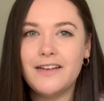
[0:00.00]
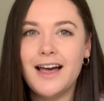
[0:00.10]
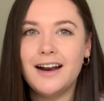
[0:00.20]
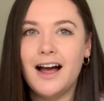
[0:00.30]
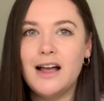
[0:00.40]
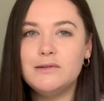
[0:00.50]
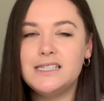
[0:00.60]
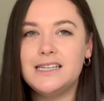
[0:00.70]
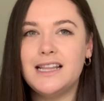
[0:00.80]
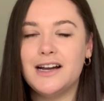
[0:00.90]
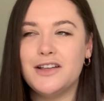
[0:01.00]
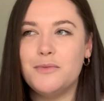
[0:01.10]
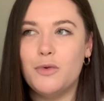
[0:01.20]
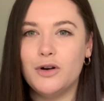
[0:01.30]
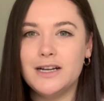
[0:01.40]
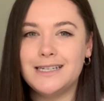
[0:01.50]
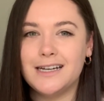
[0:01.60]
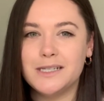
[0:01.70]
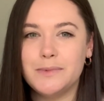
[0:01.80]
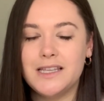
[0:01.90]
And I'm just sitting there, and the more he
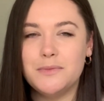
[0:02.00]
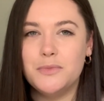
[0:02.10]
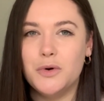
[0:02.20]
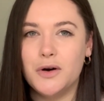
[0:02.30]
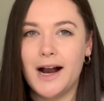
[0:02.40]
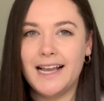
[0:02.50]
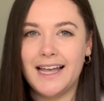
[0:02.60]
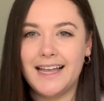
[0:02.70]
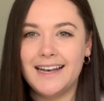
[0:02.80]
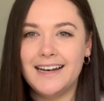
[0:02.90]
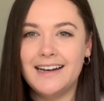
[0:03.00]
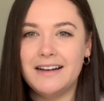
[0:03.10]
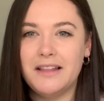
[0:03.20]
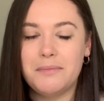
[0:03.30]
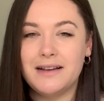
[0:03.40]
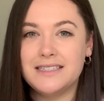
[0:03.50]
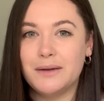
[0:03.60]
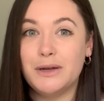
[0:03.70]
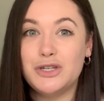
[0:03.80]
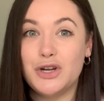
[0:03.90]
tells me, the more I get like my
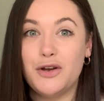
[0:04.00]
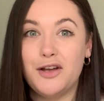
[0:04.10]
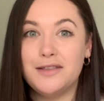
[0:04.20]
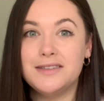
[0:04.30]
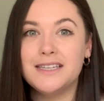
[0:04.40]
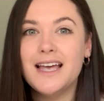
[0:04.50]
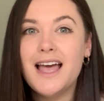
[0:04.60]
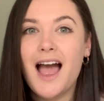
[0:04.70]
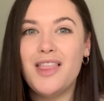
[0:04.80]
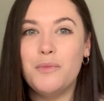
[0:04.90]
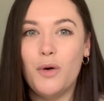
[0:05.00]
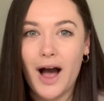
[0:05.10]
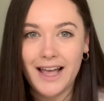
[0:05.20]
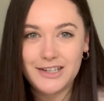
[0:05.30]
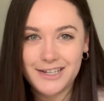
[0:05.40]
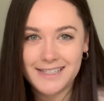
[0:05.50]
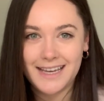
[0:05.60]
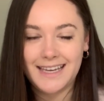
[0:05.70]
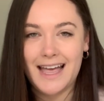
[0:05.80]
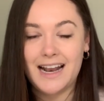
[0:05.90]
stomach churns and the more anxious
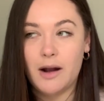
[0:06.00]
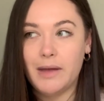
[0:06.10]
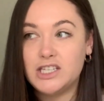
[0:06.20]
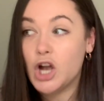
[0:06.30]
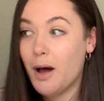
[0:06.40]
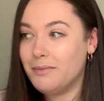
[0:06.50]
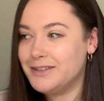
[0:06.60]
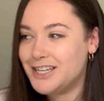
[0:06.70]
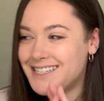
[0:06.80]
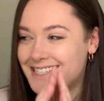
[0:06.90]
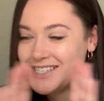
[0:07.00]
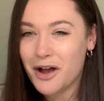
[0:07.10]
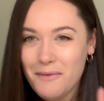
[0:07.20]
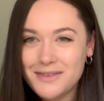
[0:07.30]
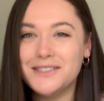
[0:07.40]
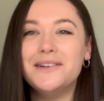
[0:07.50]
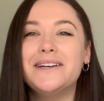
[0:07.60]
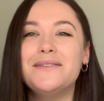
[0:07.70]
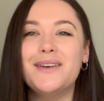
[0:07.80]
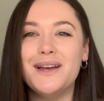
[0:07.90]
I get. And I'm like, stop, just stop talking
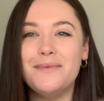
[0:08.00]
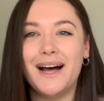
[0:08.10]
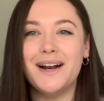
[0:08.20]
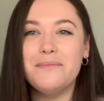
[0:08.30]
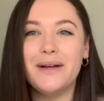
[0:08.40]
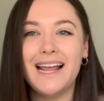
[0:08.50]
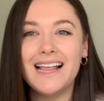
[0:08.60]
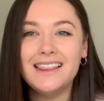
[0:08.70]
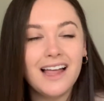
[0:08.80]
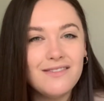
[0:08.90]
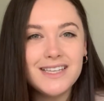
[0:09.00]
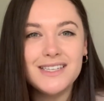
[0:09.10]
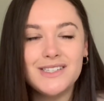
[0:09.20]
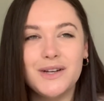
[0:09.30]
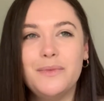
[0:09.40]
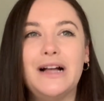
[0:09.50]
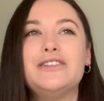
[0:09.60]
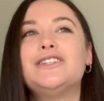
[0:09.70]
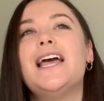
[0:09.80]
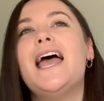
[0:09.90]
to me about it. But he loves it so
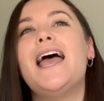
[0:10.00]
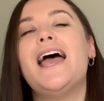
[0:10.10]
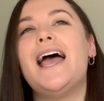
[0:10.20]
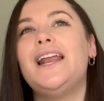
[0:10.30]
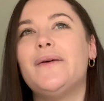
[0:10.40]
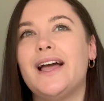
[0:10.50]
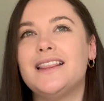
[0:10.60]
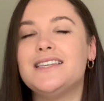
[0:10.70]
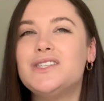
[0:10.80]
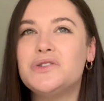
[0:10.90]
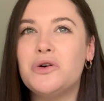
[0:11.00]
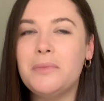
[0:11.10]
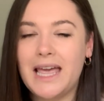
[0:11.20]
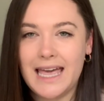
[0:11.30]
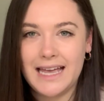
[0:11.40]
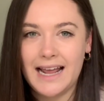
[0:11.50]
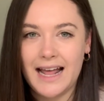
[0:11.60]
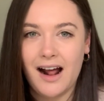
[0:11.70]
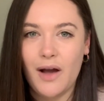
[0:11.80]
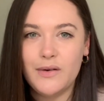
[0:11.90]
much. Anyway, this storm hit
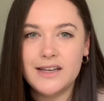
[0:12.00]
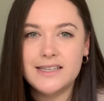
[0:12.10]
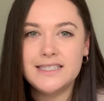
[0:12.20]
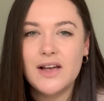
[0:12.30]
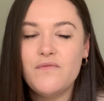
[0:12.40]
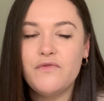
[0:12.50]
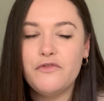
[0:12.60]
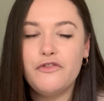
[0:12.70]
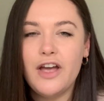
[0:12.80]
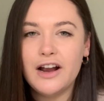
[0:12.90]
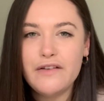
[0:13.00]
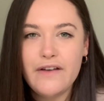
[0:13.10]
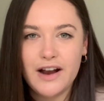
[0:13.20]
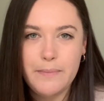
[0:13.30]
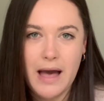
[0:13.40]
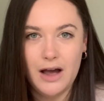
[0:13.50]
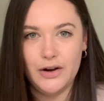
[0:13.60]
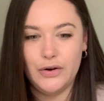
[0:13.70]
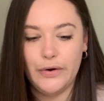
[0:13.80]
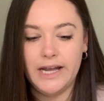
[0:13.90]
and I was very, very
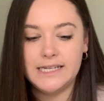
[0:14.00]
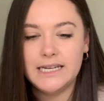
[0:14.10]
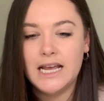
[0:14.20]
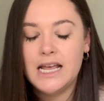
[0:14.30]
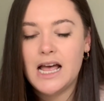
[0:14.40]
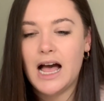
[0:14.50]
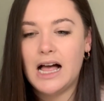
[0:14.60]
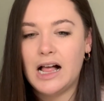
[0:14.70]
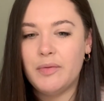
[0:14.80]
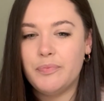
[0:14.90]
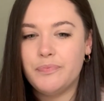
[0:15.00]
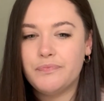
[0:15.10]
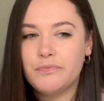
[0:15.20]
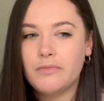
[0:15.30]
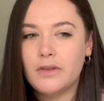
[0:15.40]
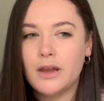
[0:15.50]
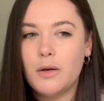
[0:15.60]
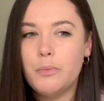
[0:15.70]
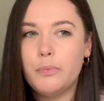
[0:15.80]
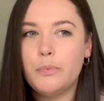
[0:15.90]
paranoid. Um,
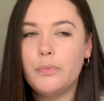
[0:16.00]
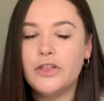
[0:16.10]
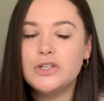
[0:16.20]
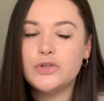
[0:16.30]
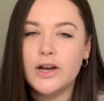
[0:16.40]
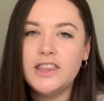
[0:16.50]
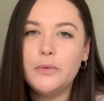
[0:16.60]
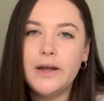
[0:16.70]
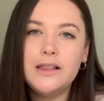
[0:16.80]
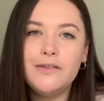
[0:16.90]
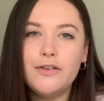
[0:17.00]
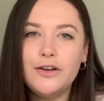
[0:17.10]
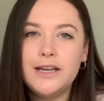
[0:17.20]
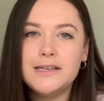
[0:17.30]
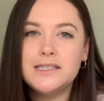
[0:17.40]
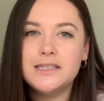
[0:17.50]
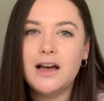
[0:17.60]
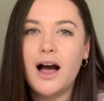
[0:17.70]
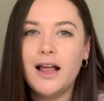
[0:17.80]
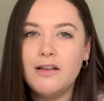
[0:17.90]
the street that we live on is
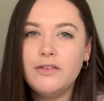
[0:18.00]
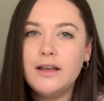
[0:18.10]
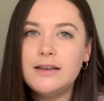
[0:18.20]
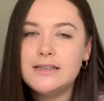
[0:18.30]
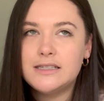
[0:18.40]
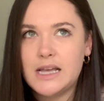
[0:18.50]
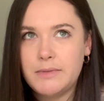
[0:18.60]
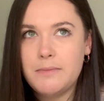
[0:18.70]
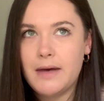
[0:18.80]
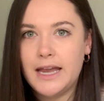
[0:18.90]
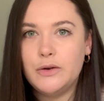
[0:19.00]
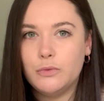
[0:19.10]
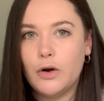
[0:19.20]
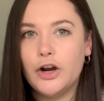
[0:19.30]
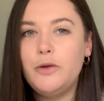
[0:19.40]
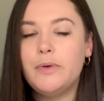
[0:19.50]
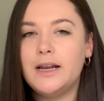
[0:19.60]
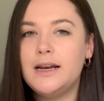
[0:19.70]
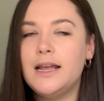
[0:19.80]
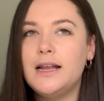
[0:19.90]
kind of a semi-main road, but
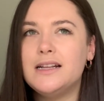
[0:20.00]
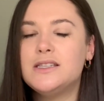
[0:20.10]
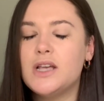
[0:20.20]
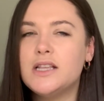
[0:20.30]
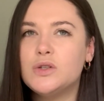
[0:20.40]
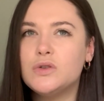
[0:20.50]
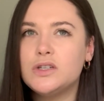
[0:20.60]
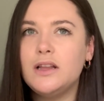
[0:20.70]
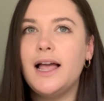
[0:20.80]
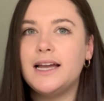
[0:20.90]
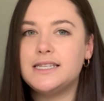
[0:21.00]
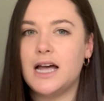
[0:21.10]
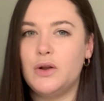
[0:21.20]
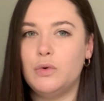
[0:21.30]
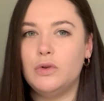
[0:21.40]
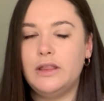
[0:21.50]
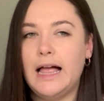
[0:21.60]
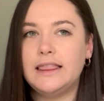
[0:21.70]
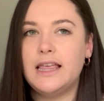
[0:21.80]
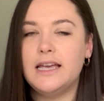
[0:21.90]
it, it, it's also like a tunnel.
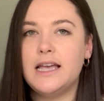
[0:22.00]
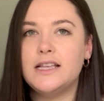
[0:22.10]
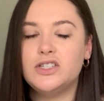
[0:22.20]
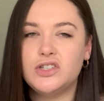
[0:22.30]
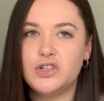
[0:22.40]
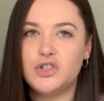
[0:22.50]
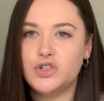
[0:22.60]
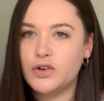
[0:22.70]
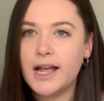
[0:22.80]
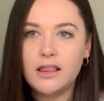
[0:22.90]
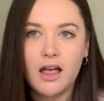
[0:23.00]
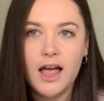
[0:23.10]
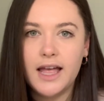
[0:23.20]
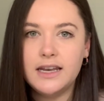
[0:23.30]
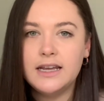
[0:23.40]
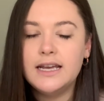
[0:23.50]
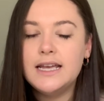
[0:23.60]
Like there, it's just a straight line.